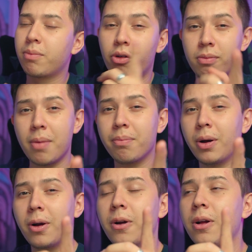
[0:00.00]
But
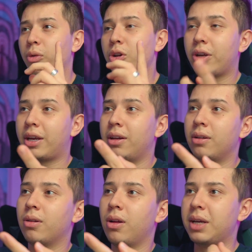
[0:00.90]
remember, we're
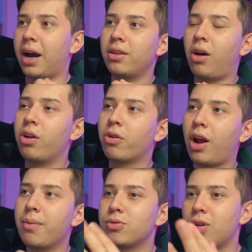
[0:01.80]
looking behind the
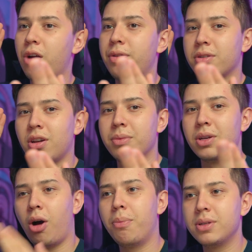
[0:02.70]
hologram, so everything's gonna
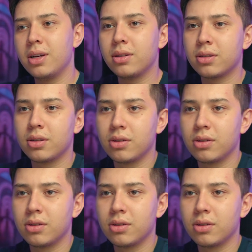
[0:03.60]
be opposite.